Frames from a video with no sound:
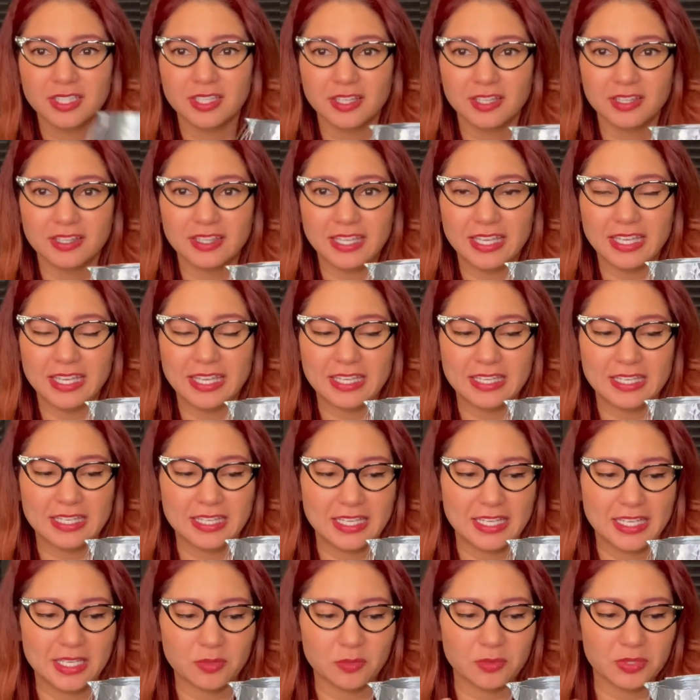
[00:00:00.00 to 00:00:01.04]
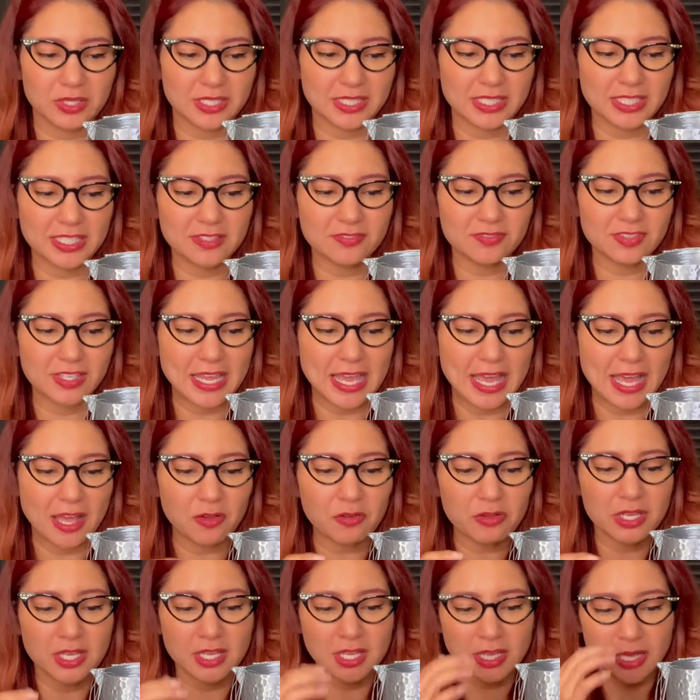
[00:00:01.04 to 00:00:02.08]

then it would even out.